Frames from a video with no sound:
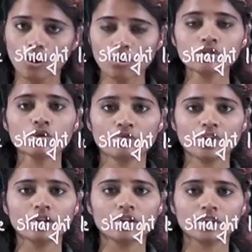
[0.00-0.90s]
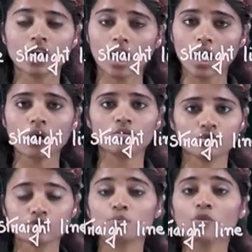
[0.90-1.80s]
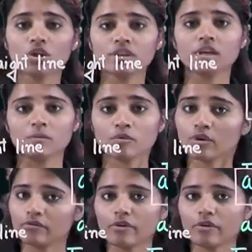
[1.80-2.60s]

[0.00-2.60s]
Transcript: Also, we learned how to plot them